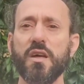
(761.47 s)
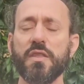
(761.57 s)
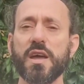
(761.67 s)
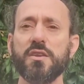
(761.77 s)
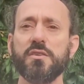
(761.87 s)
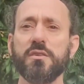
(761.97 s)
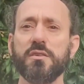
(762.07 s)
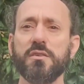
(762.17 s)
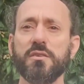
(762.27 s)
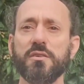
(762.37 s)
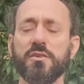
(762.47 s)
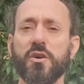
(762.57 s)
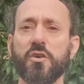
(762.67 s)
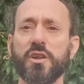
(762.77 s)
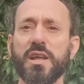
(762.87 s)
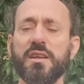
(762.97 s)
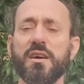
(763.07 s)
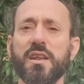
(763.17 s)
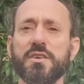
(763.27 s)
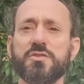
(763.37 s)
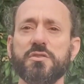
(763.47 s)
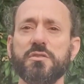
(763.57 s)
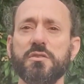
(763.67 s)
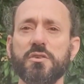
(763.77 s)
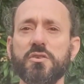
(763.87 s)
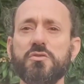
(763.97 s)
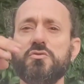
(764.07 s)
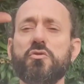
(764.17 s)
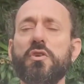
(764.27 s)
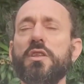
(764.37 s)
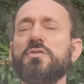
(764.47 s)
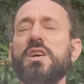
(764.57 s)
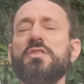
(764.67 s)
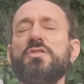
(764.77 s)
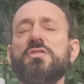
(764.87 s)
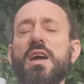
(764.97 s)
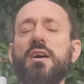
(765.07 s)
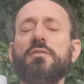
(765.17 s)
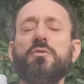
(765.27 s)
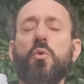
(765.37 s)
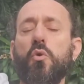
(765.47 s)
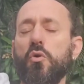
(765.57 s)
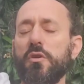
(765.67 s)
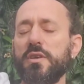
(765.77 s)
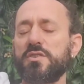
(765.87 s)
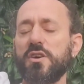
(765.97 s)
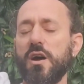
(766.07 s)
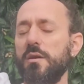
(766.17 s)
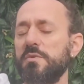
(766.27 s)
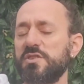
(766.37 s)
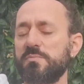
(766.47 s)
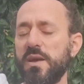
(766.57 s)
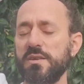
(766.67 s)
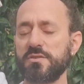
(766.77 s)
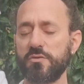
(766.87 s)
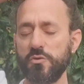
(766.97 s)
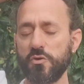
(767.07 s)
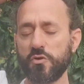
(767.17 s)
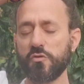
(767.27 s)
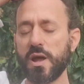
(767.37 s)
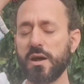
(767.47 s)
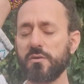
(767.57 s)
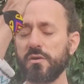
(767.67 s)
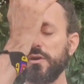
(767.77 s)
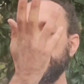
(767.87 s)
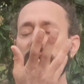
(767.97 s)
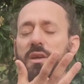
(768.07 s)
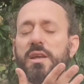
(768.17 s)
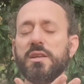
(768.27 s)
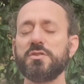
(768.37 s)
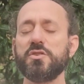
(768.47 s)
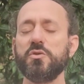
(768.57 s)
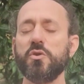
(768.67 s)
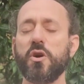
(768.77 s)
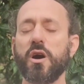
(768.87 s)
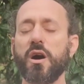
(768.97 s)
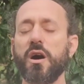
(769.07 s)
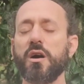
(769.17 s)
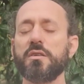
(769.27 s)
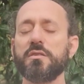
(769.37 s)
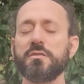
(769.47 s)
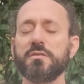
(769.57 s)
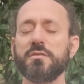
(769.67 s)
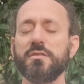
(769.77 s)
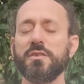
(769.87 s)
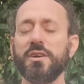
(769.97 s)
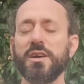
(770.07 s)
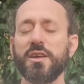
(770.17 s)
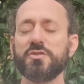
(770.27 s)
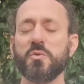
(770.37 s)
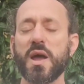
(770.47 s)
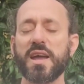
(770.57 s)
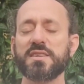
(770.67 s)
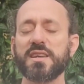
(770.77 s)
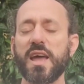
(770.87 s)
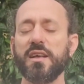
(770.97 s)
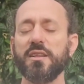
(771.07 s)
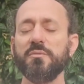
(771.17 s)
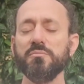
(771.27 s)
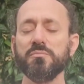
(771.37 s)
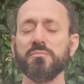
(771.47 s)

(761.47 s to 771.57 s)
And then, on an inhalation, drawing those energies down through all of this time and space, through your crown, into your heart. As you exhale,